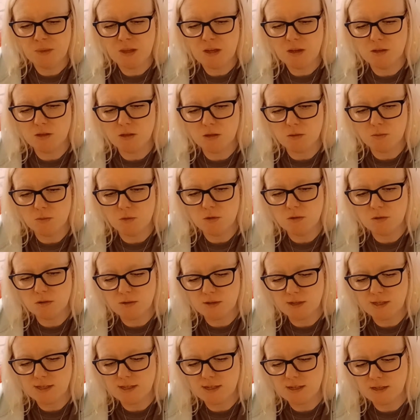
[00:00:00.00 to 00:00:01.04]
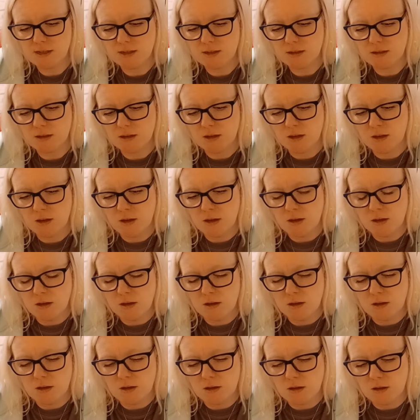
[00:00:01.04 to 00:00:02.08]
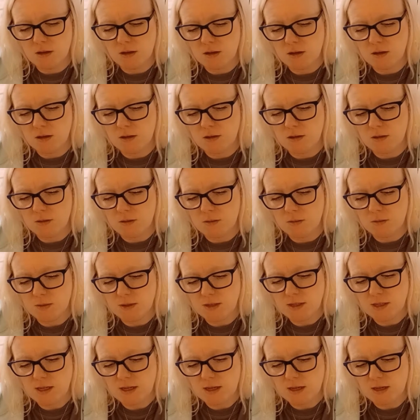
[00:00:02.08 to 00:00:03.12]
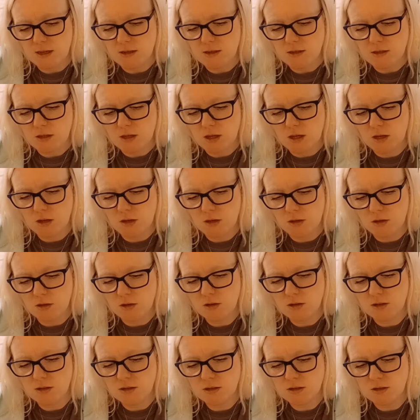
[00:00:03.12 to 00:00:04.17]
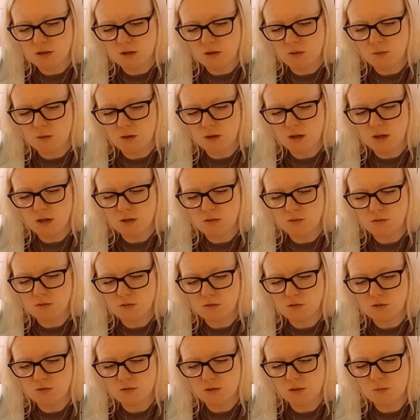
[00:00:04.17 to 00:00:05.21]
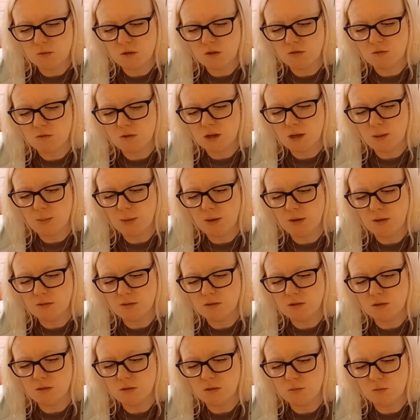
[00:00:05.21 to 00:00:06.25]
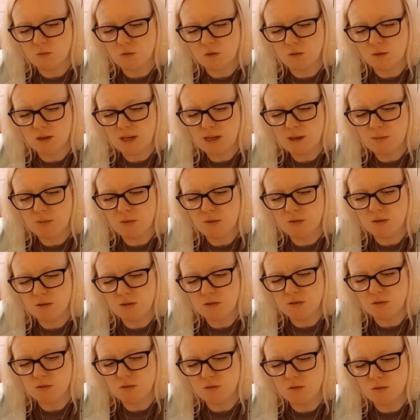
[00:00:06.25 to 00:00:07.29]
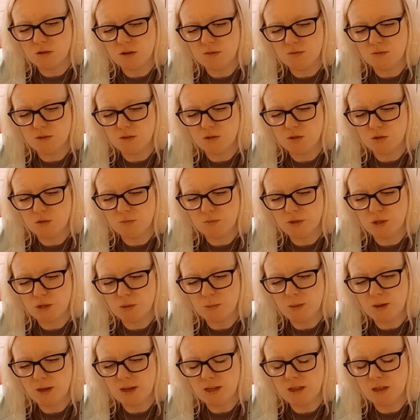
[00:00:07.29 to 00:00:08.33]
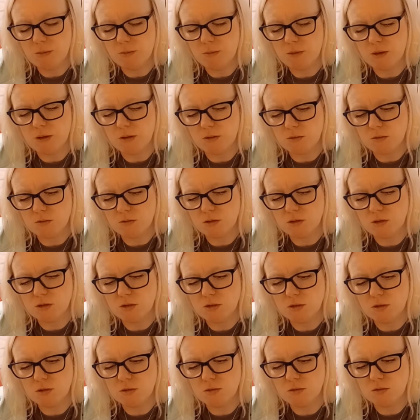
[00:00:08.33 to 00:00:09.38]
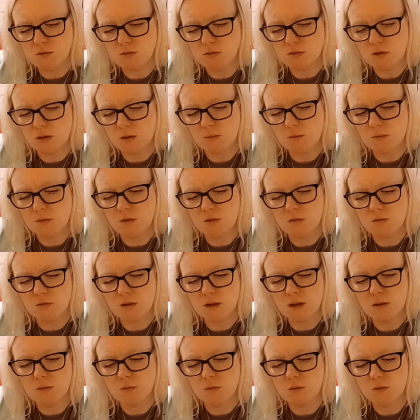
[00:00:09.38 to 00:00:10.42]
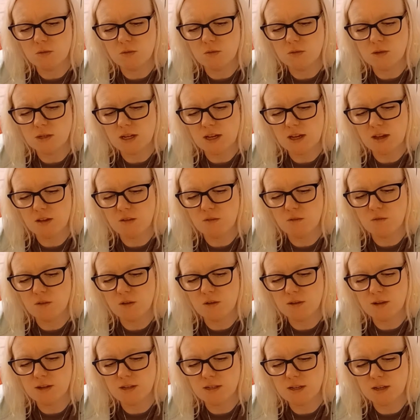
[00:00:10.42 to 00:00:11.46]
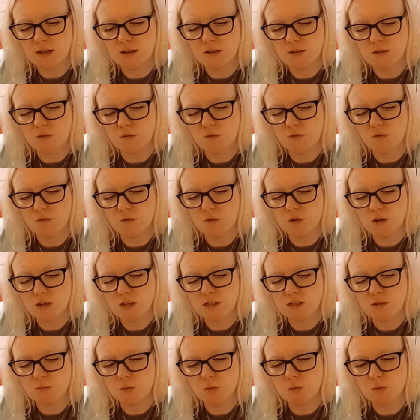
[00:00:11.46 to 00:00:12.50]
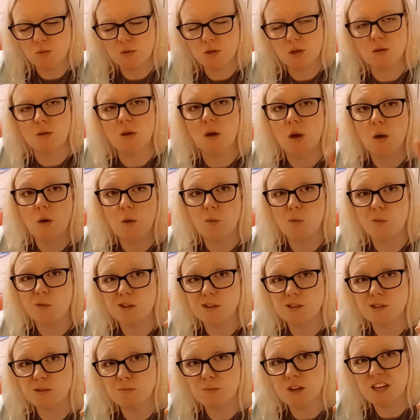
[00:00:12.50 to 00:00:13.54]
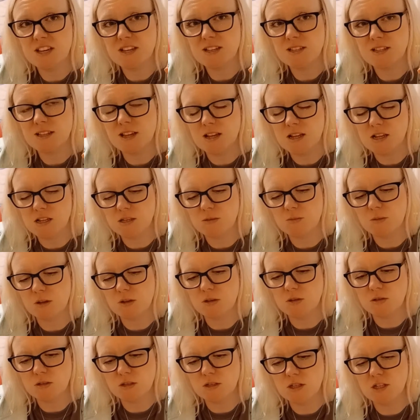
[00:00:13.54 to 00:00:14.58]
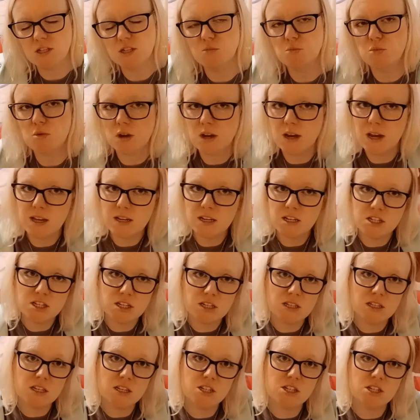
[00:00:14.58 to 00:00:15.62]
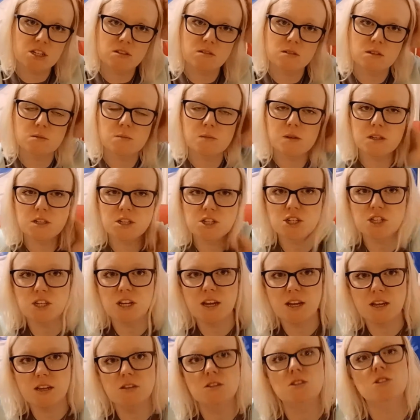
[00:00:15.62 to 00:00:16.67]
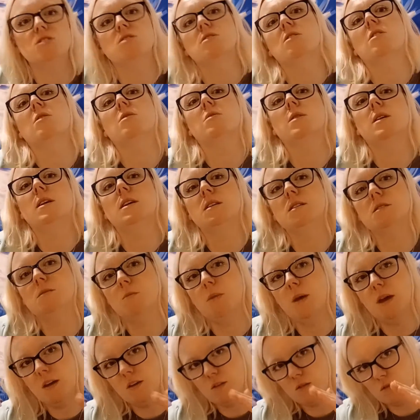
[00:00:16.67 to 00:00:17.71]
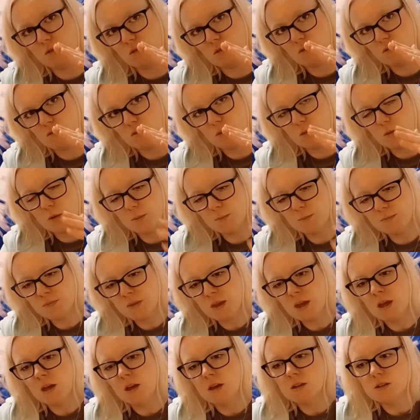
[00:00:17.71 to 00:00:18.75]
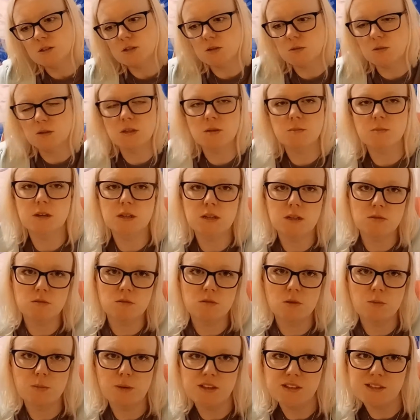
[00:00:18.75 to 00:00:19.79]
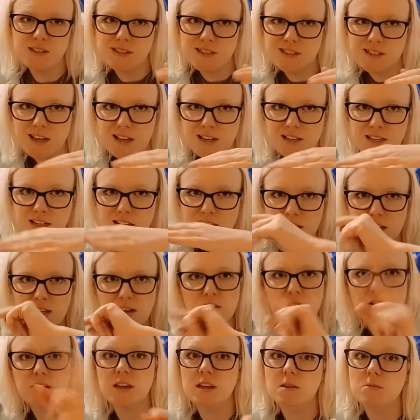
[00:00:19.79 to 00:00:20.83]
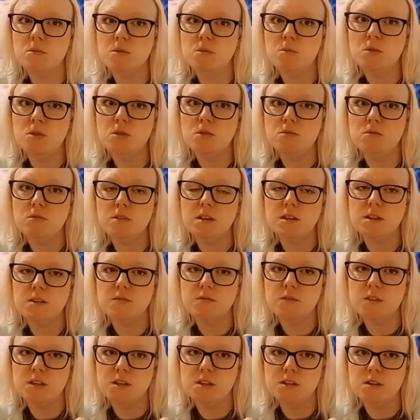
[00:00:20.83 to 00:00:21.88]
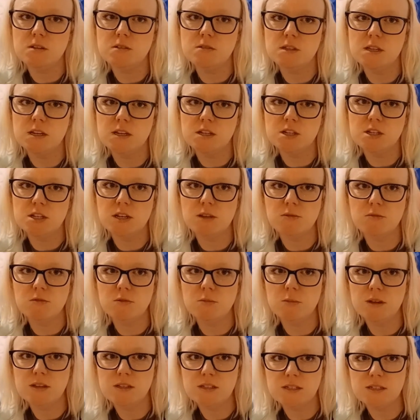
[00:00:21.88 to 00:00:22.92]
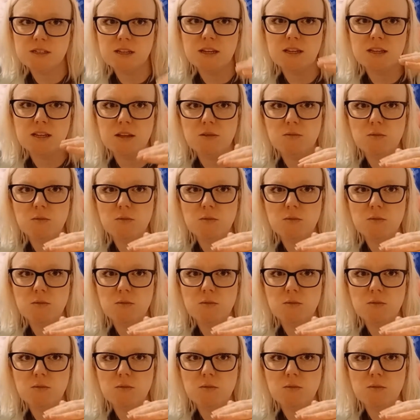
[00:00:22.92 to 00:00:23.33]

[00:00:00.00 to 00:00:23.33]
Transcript: So moonlighting, it says you can start working on your dream career part-time while keeping your other job to pay the bills. Soon your dream career will take flight and fully support you, which it makes sense because the spring energy this year is meant to change, so it's better for everyone. So at the minute we're a bit steady, like in my moon reading videos actually, we're a bit steady.